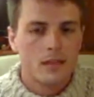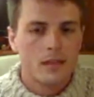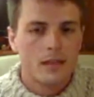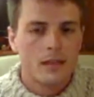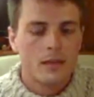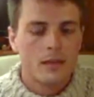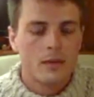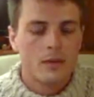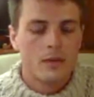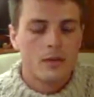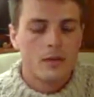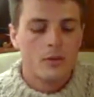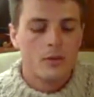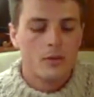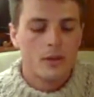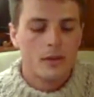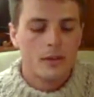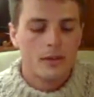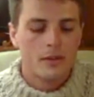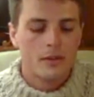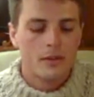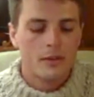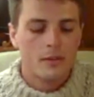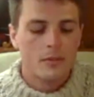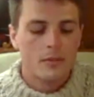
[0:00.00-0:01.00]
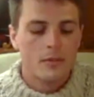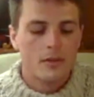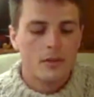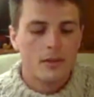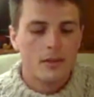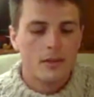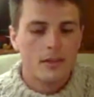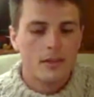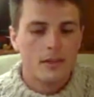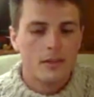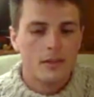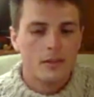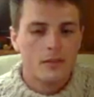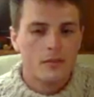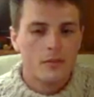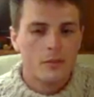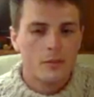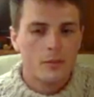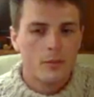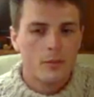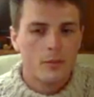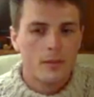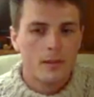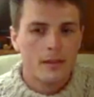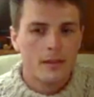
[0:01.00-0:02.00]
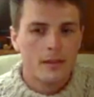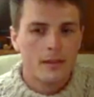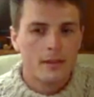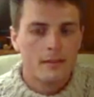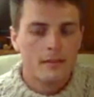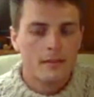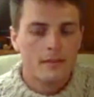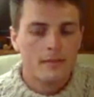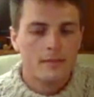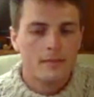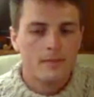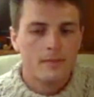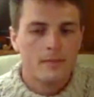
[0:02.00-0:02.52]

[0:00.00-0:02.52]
allowing your breath to breathe from the belly.